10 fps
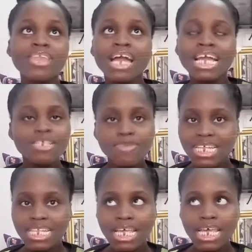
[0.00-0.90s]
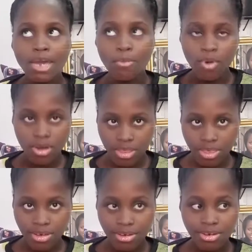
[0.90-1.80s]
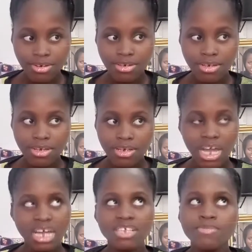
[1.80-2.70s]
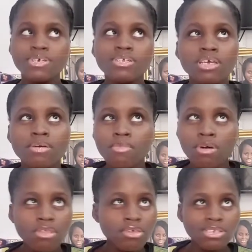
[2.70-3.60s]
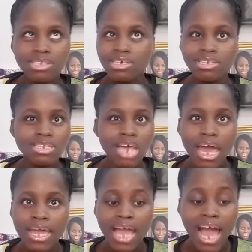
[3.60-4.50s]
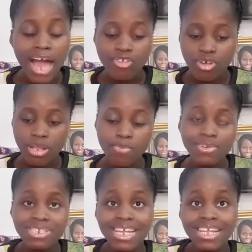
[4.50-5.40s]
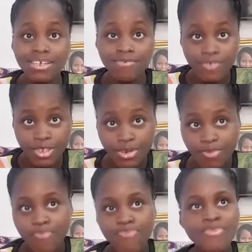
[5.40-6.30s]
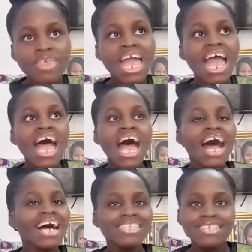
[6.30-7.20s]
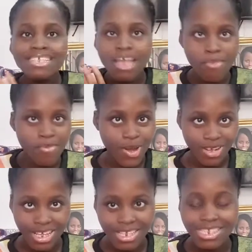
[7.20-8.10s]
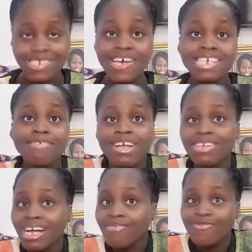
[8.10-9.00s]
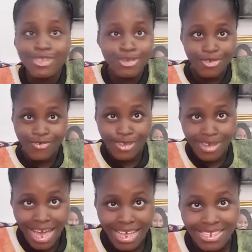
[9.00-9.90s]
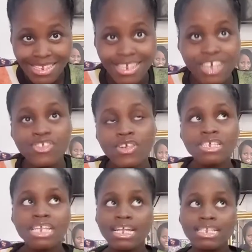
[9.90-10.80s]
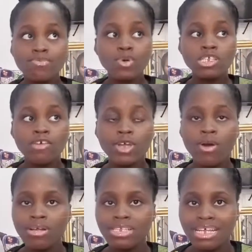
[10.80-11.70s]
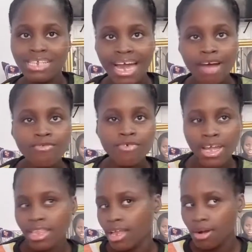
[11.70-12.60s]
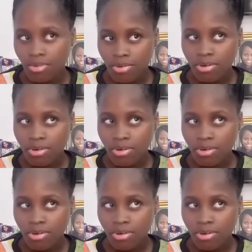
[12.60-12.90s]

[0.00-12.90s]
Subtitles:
it's been a month. Yeah, it's been a month since I actually posted a video. And let me be honest, it's not as if I don't have videos for you guys. It's just that most of the content I have right now